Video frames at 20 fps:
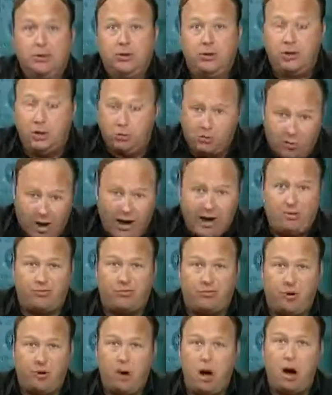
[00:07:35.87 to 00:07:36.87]
Shoot right
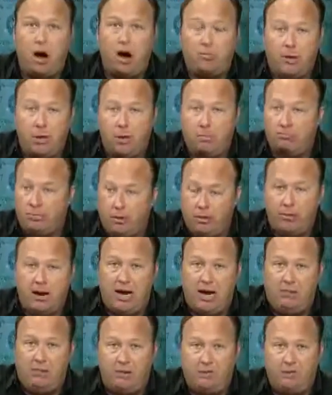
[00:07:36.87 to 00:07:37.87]
through armor, you
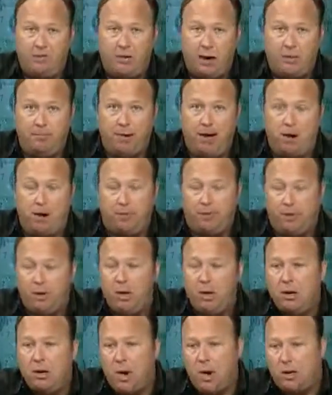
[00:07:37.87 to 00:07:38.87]
name it. Very
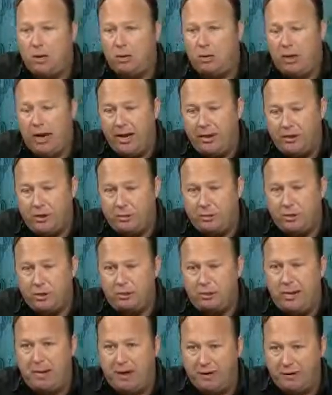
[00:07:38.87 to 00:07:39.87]
powerful. Regular laser would
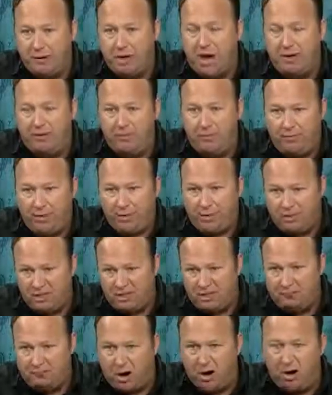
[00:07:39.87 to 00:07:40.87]
just bounce off.
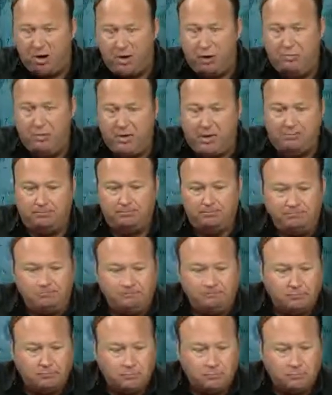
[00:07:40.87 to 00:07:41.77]
It's particle beam.